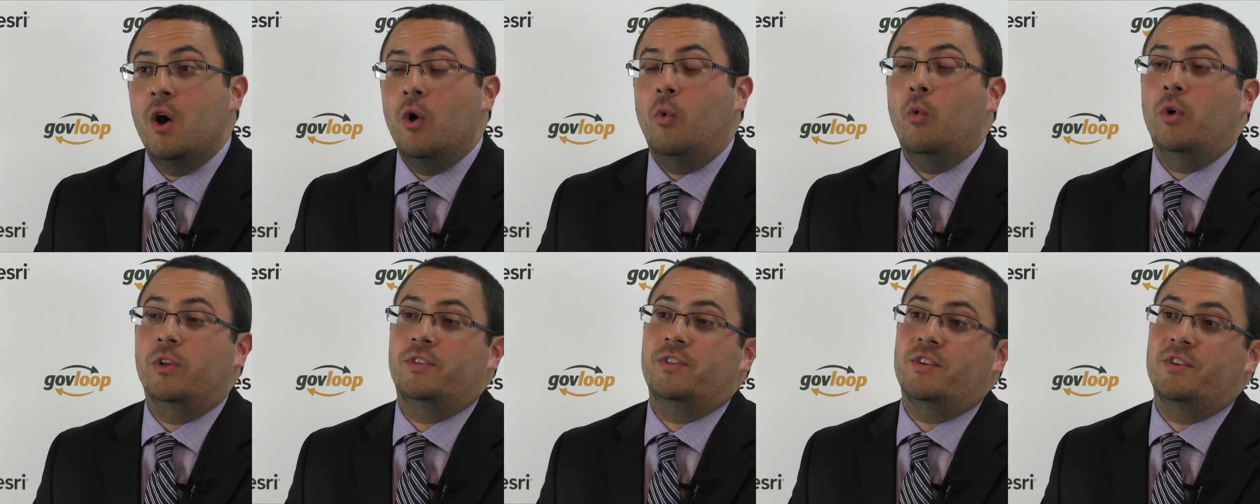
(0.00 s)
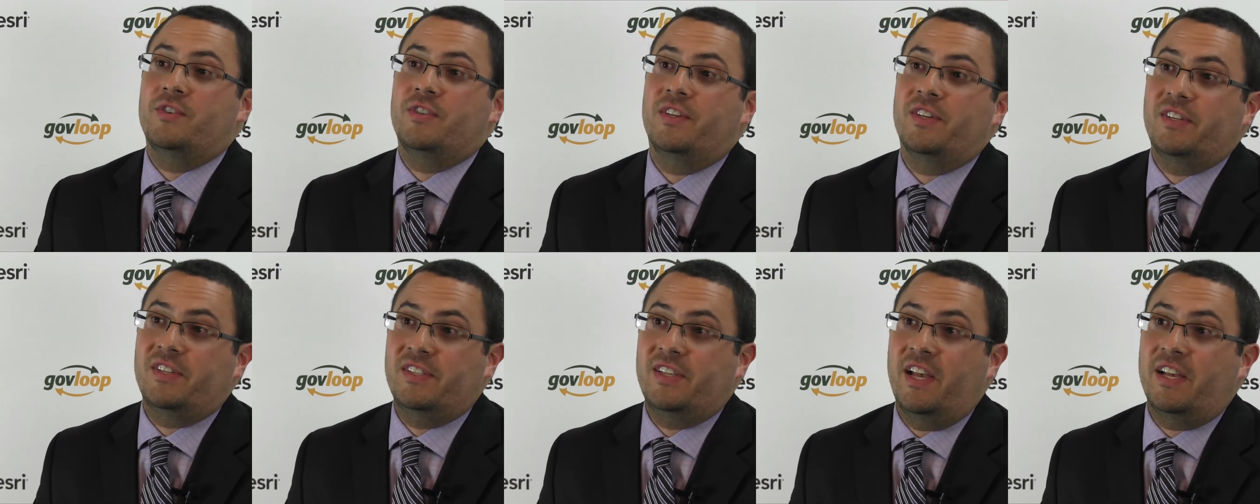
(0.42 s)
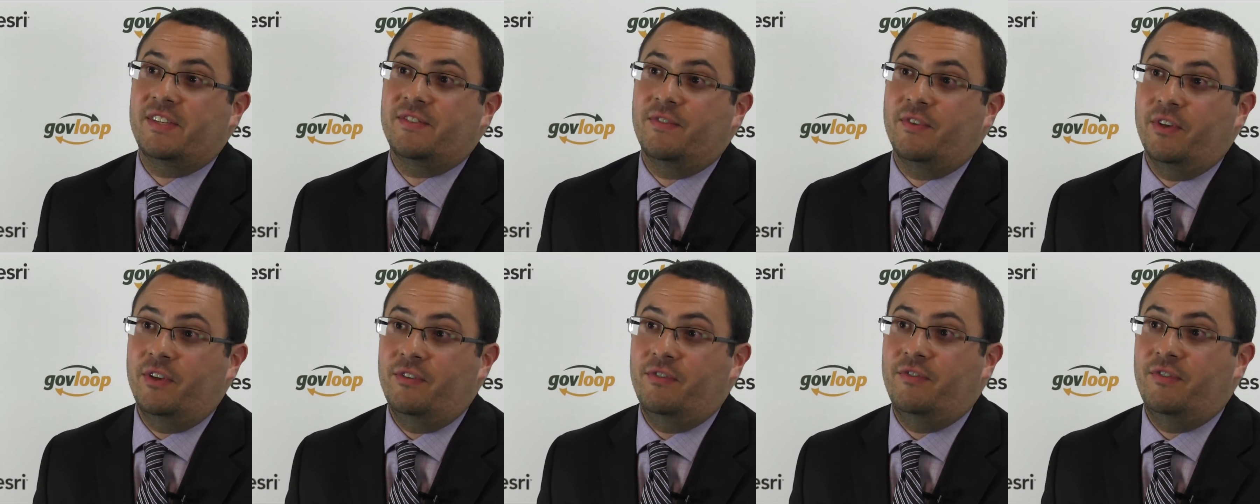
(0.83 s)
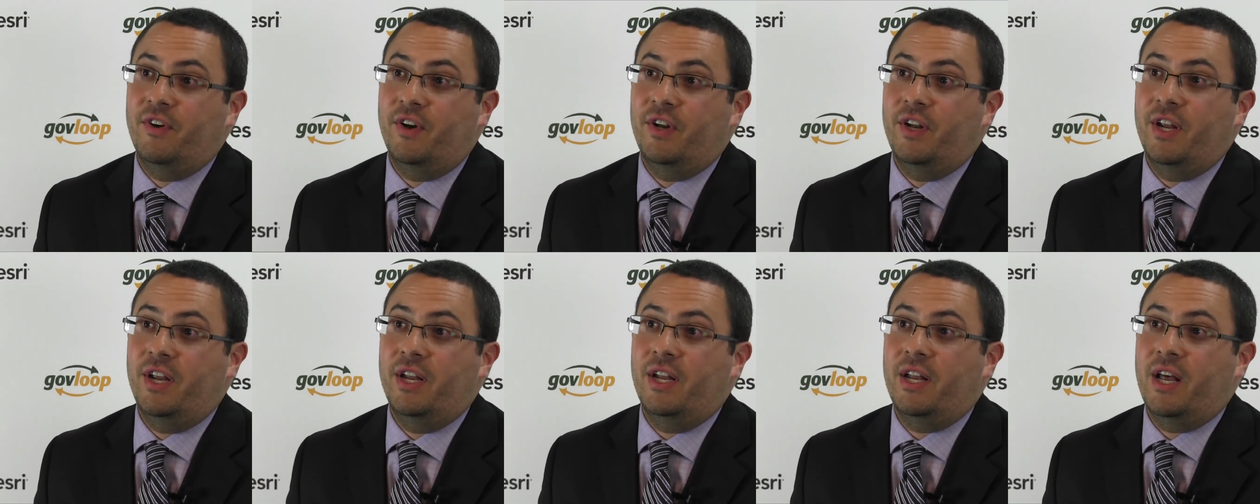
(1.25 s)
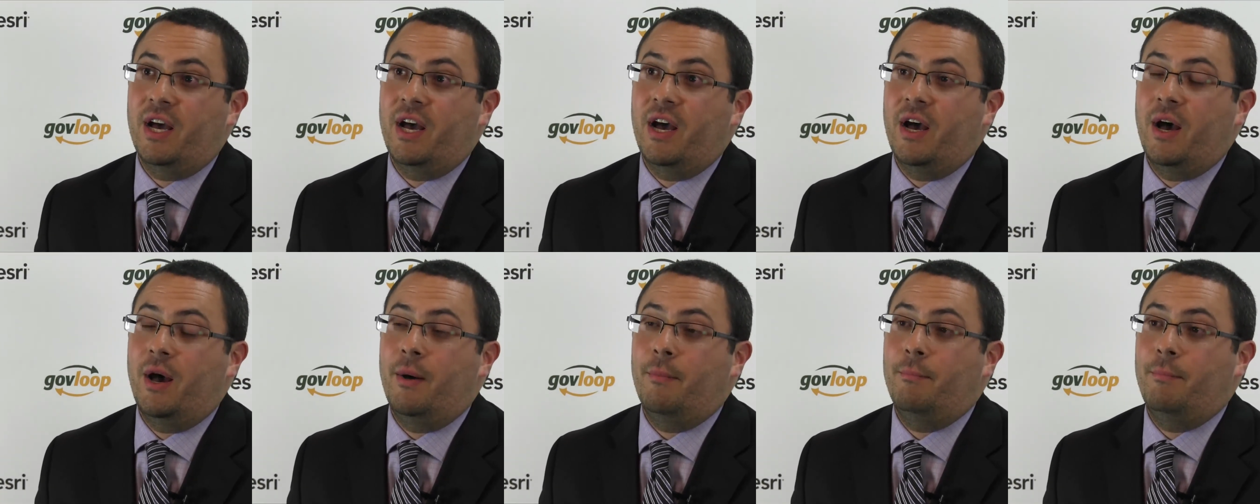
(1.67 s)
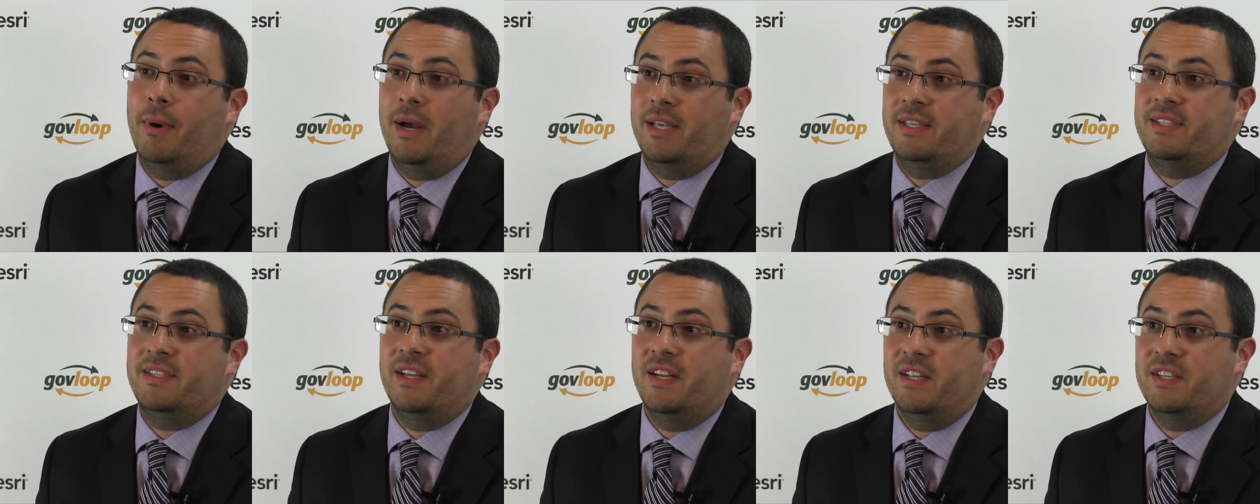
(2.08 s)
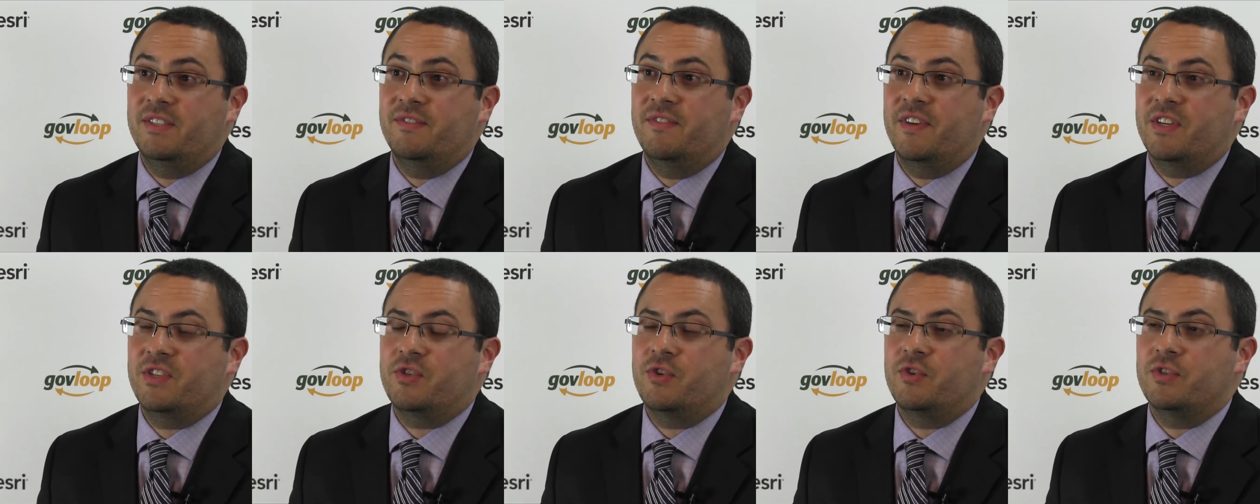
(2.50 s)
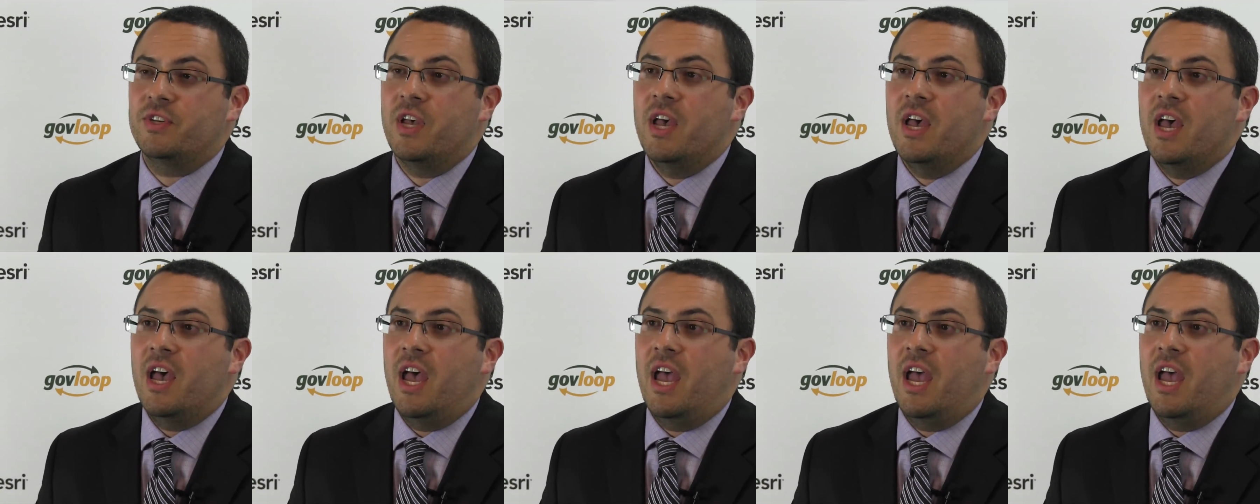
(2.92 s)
once they're successfully funded by Citizinvestors.